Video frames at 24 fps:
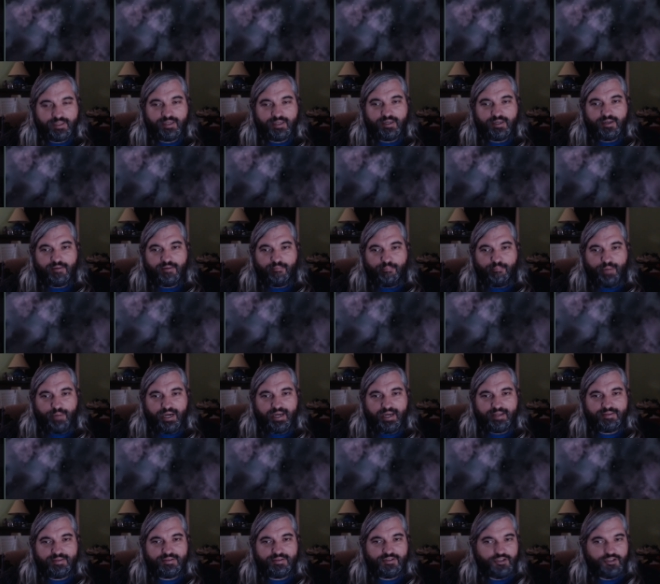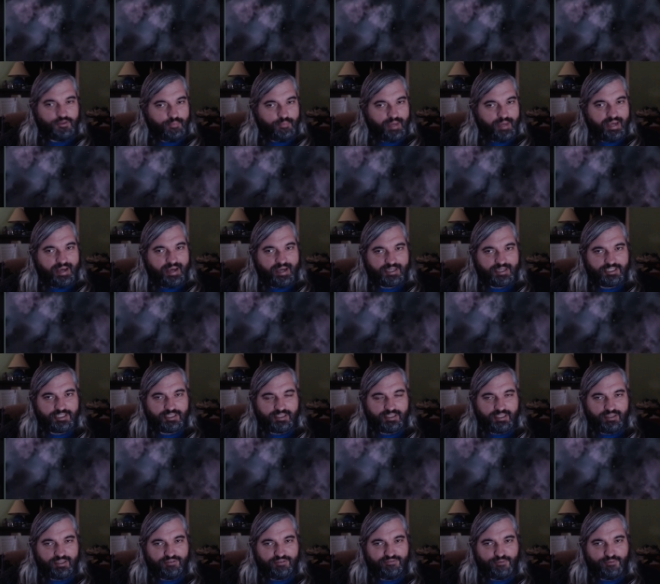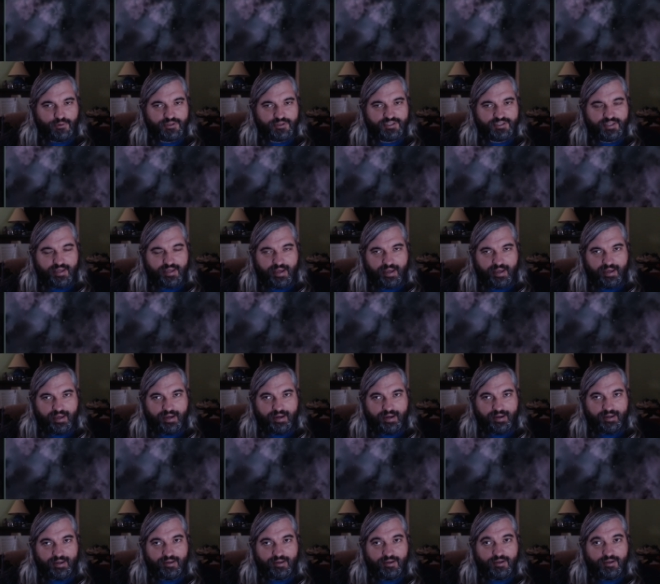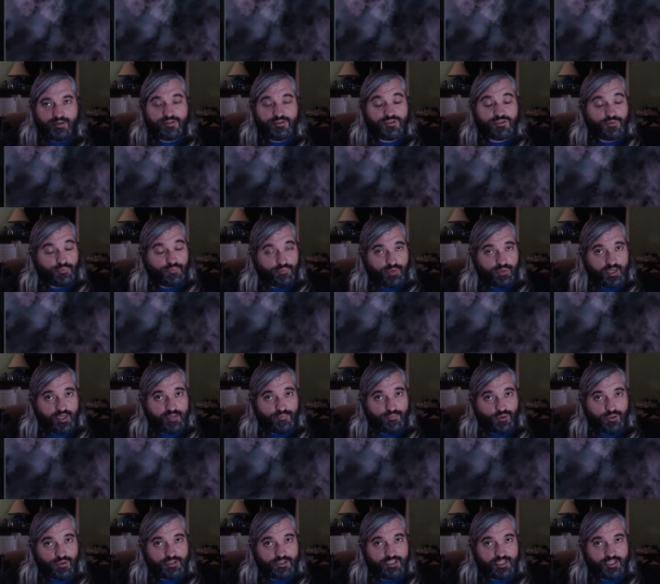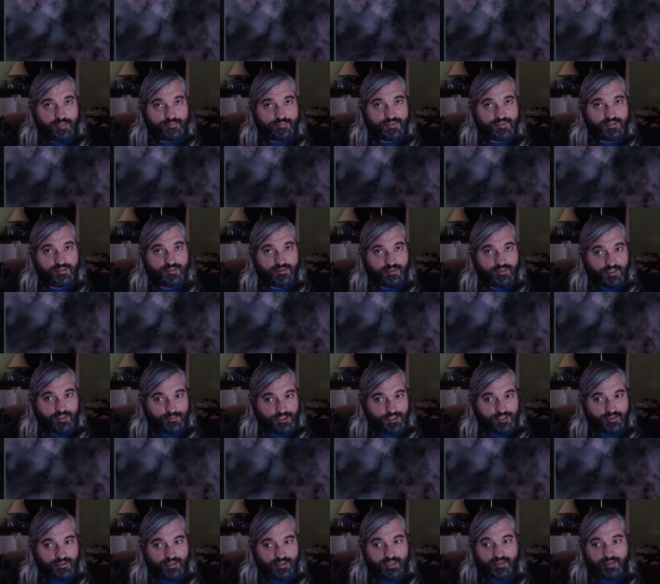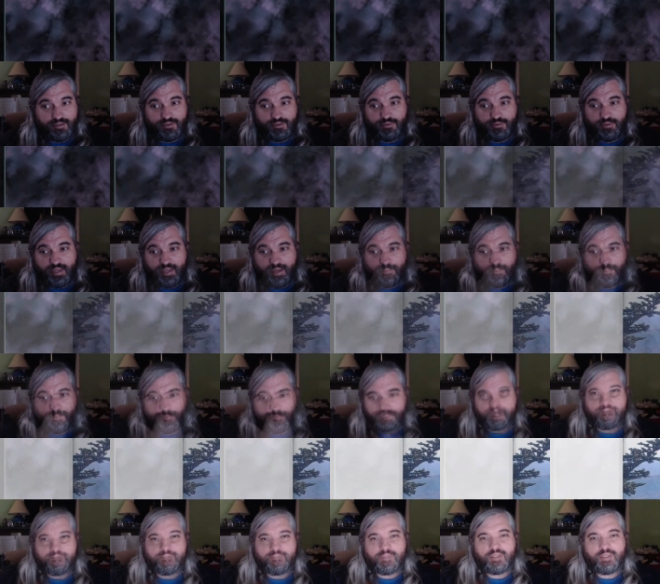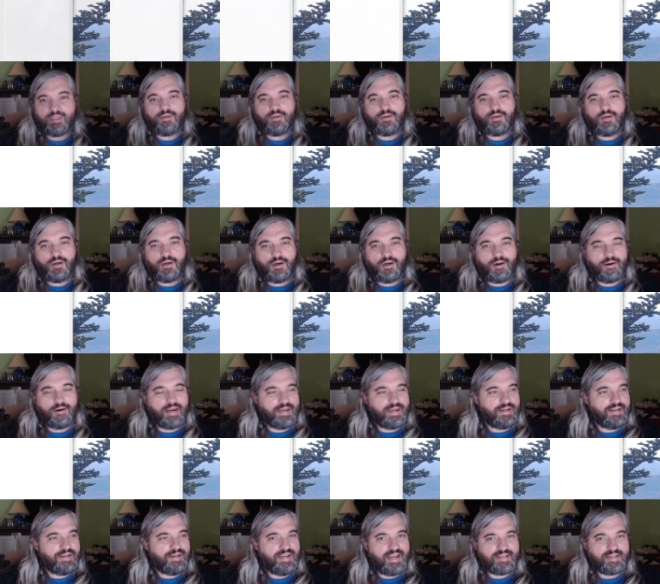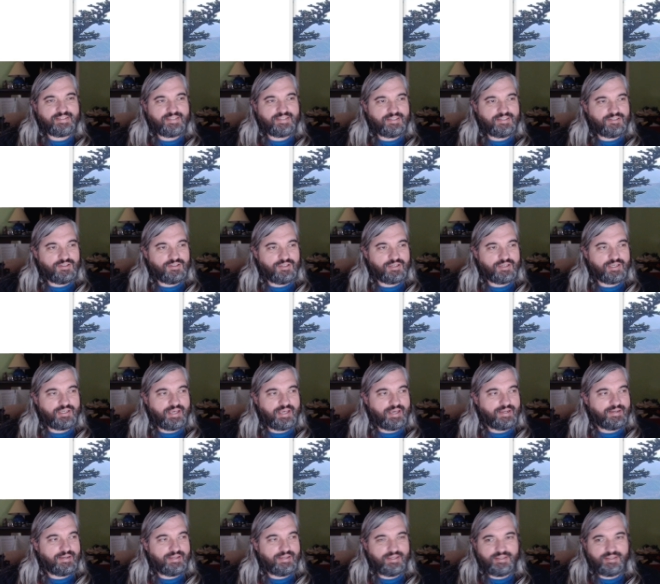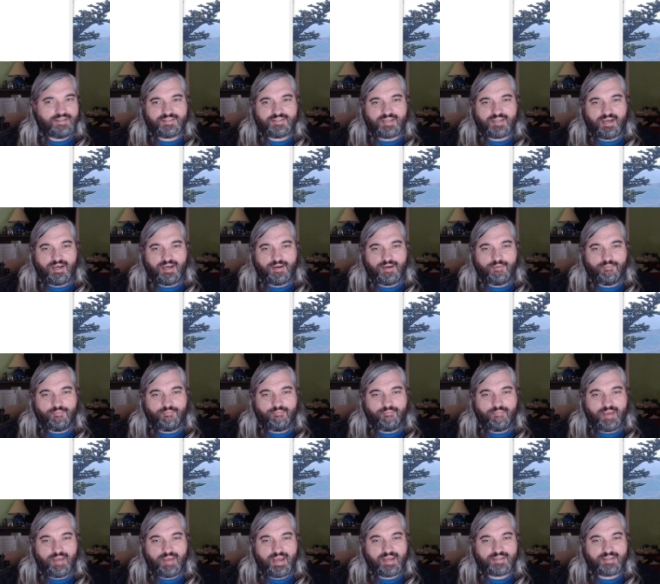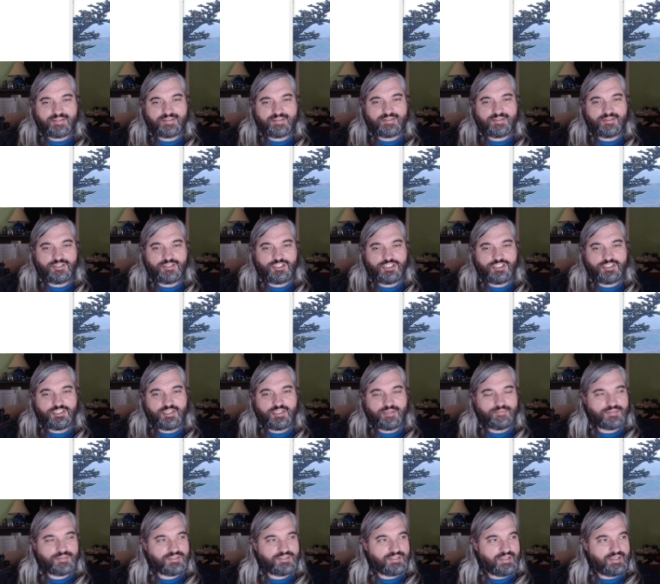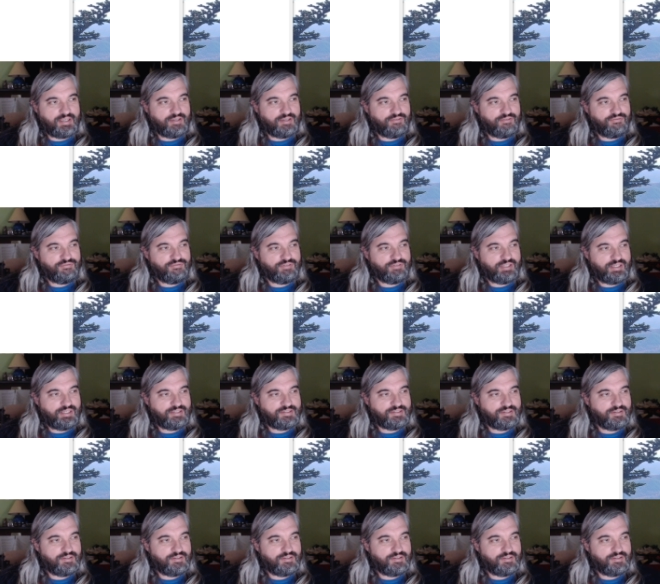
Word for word: But you may actually need to force the A I to run more ships. Let me show you how to do that. All right, next thing to look at is uh, max ships in fleet.